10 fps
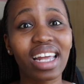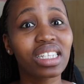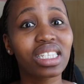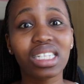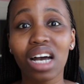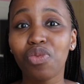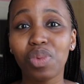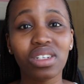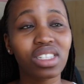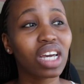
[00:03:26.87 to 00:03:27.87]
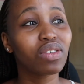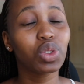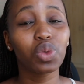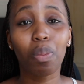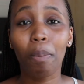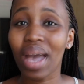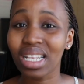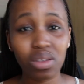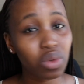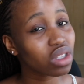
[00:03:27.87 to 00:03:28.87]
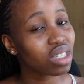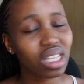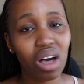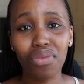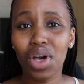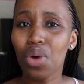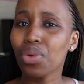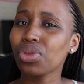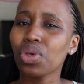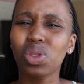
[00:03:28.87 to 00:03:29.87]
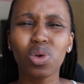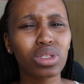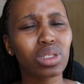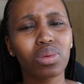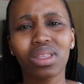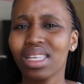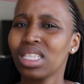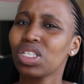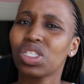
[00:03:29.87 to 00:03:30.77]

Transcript: And it's tough because you have to battle with yourself, with your thoughts, with